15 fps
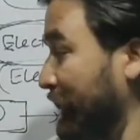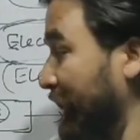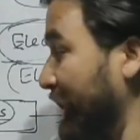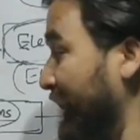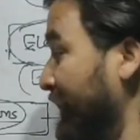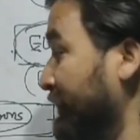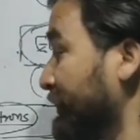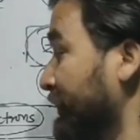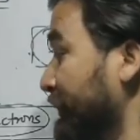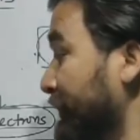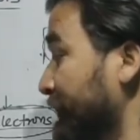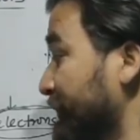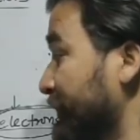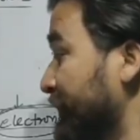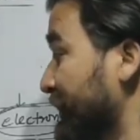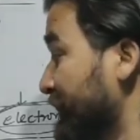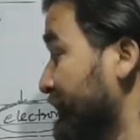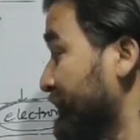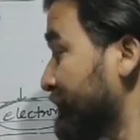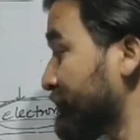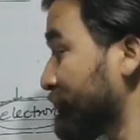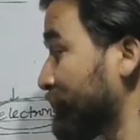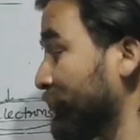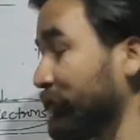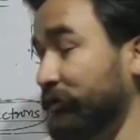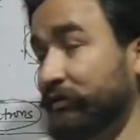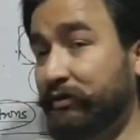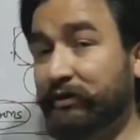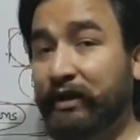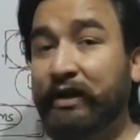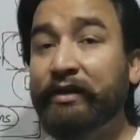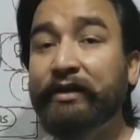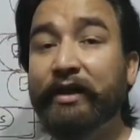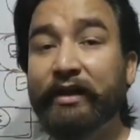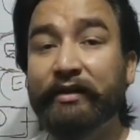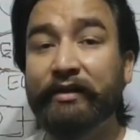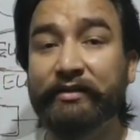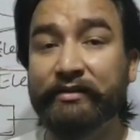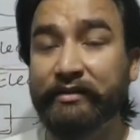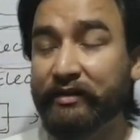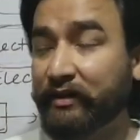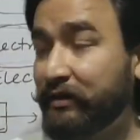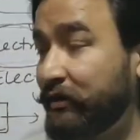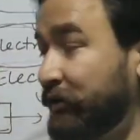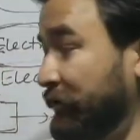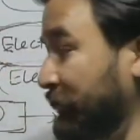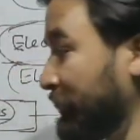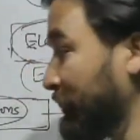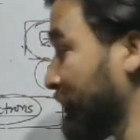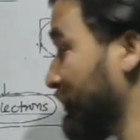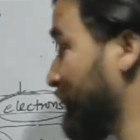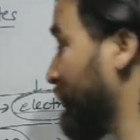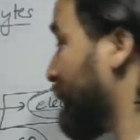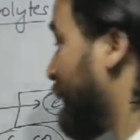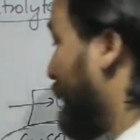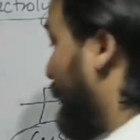and their salts like NaCl or